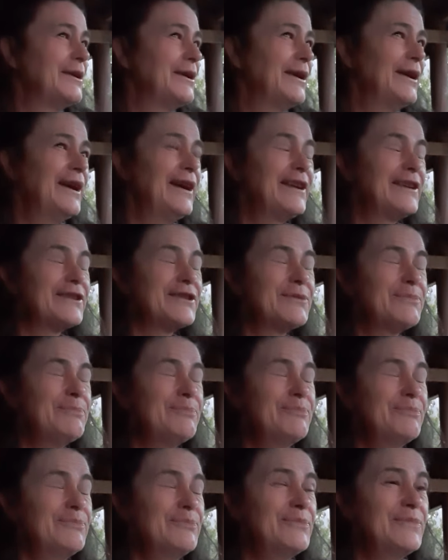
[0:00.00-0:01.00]
Ah, there's
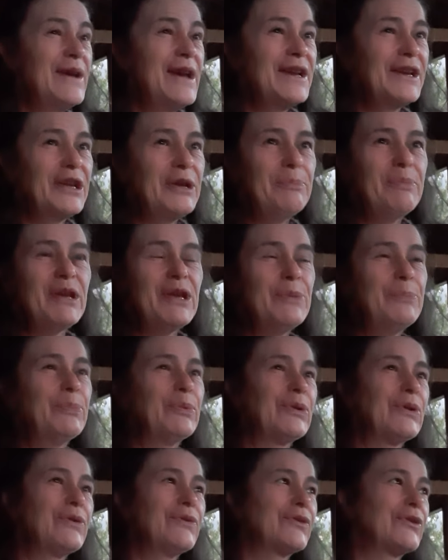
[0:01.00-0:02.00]
many
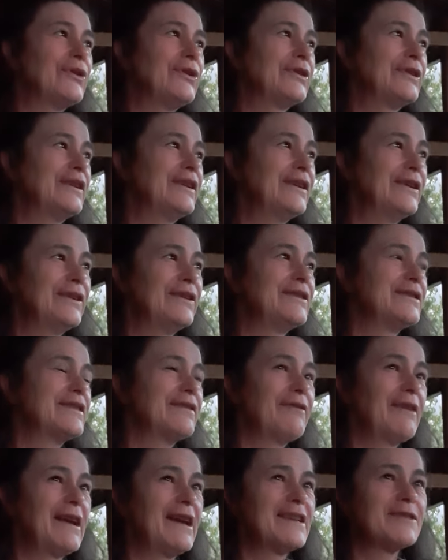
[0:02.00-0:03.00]
people over all the years
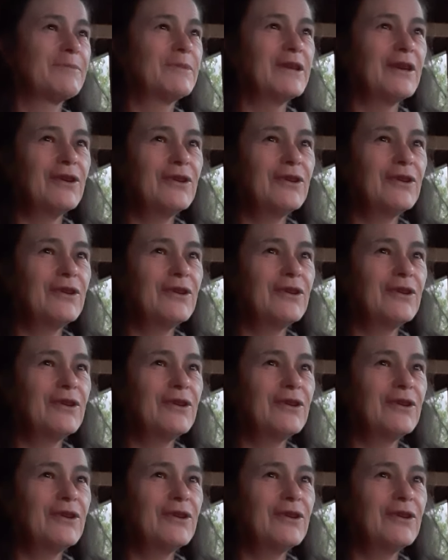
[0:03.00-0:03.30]
have asked me,